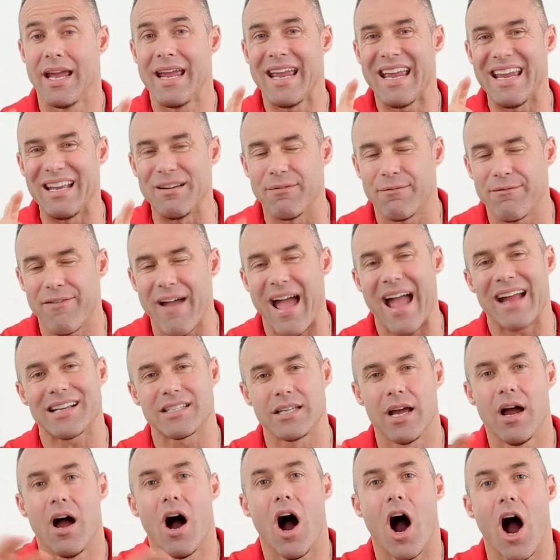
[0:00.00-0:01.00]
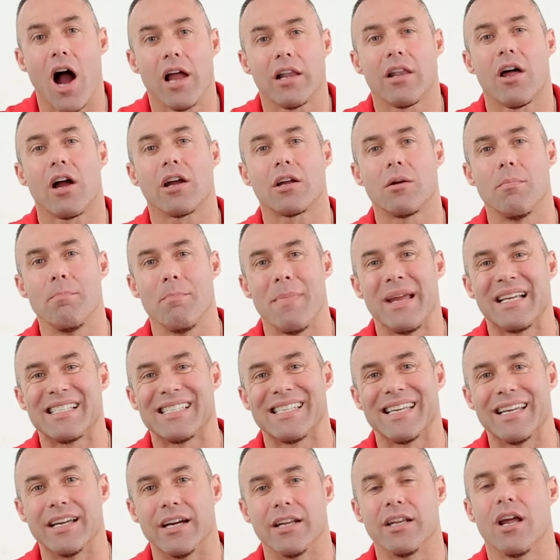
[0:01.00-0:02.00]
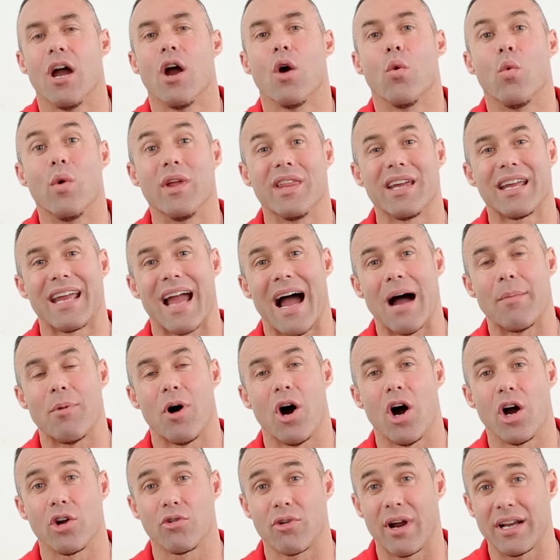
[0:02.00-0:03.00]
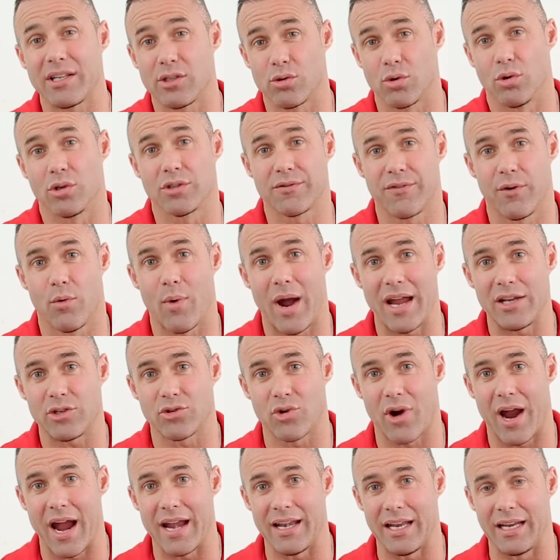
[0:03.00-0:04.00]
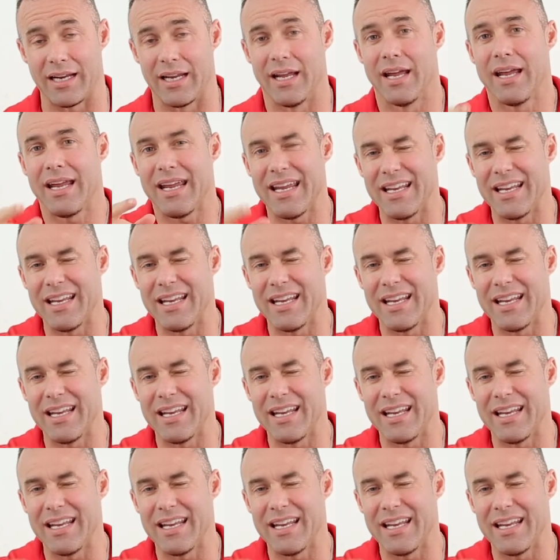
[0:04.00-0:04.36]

In fact, I liked mixing it with a carbohydrate source for weight training.